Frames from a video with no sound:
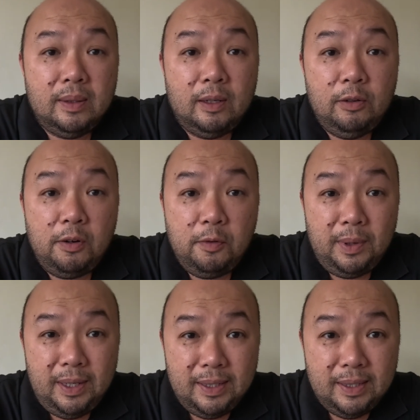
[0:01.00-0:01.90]
Hello
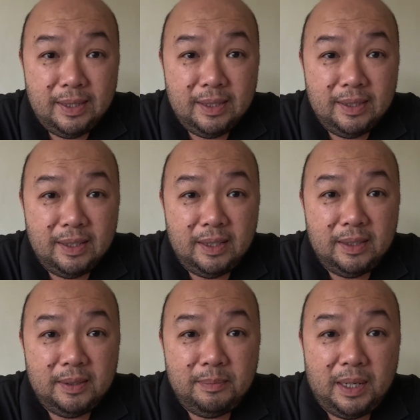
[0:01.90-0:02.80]
everyone,
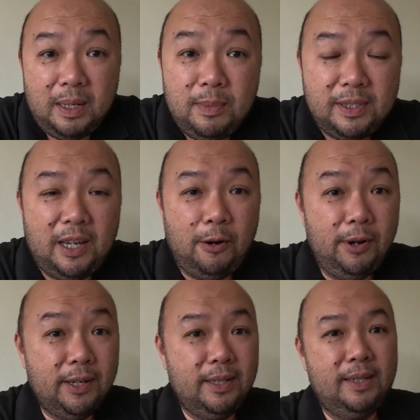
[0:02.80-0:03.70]
my name is
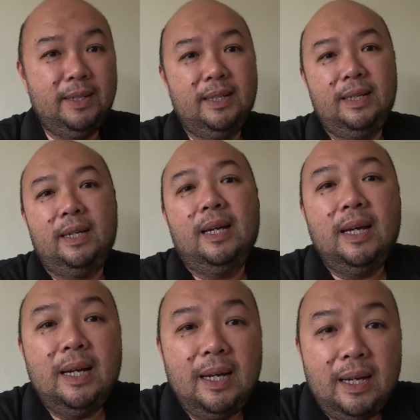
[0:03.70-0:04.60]
Eric.
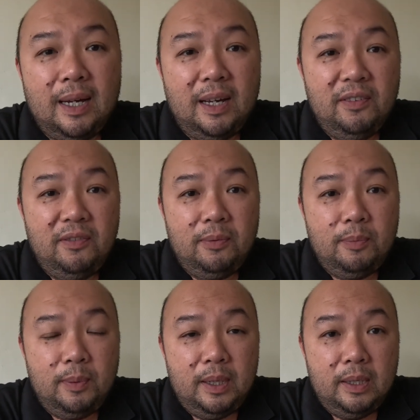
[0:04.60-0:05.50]
I've
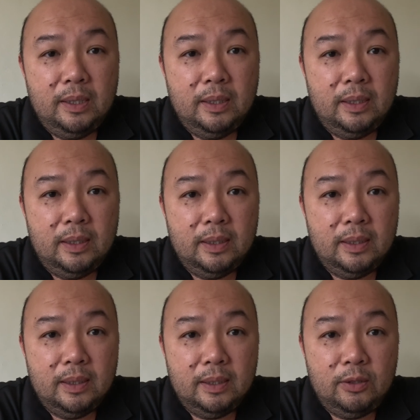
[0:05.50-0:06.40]
been
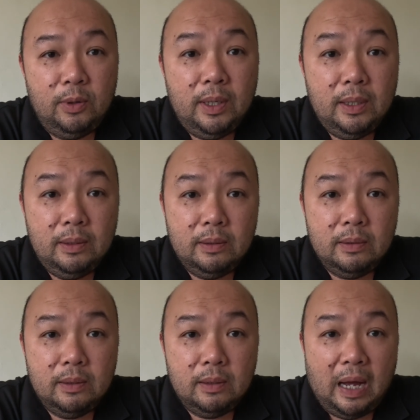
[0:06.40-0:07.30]
doing
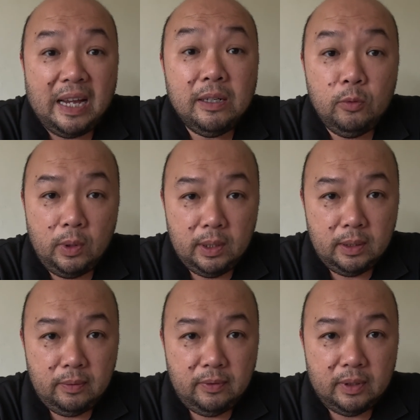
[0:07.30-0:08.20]
iron
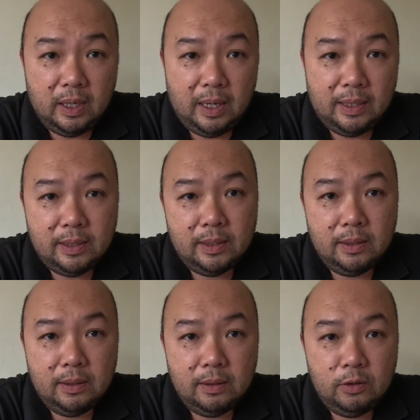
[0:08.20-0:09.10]
work for the
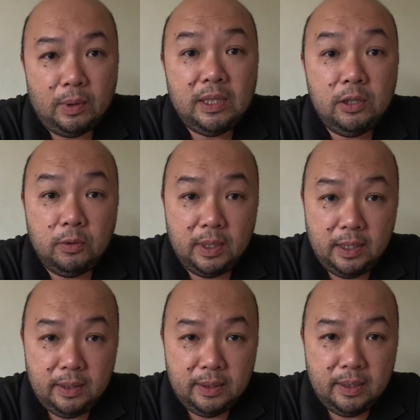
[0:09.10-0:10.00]
last 20 odd
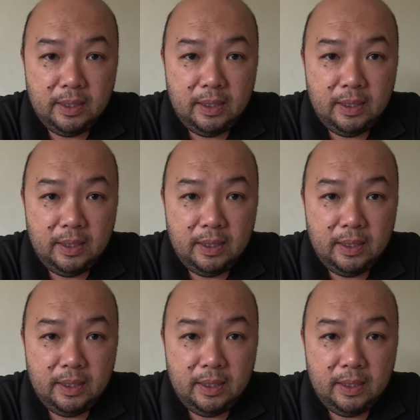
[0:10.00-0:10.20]
years.